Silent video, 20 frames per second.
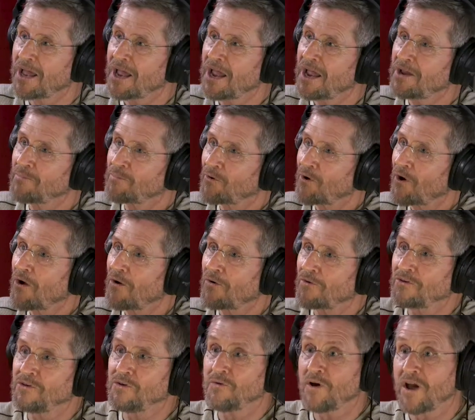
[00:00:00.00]
hey, bro,
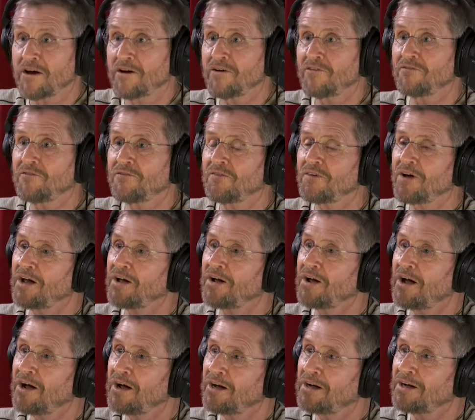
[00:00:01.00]
you have
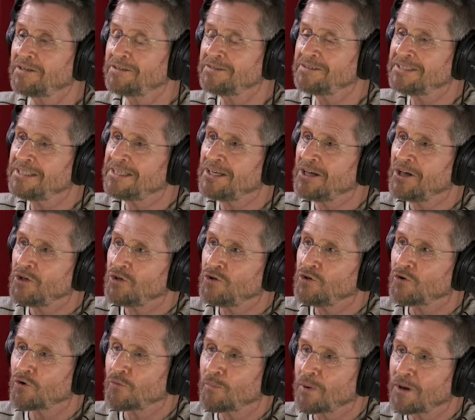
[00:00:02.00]
uh,
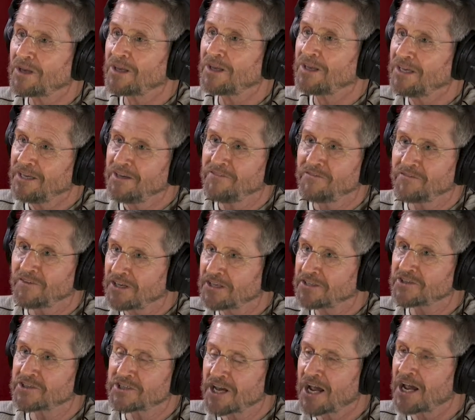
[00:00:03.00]
your belief
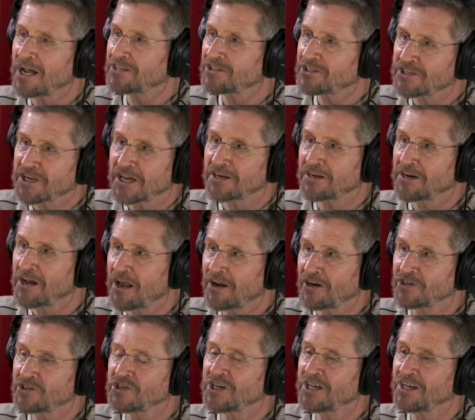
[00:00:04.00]
in science,
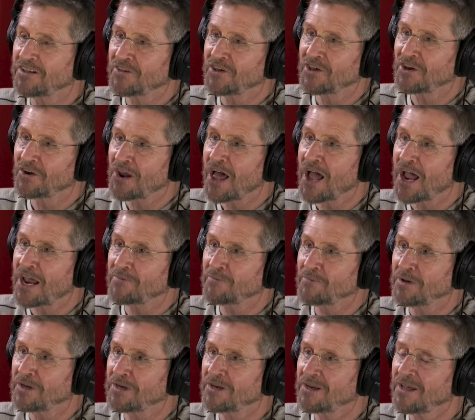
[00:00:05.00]
technology, and the
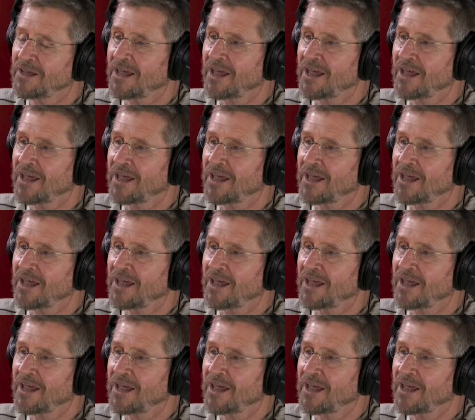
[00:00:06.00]
Enlightenment.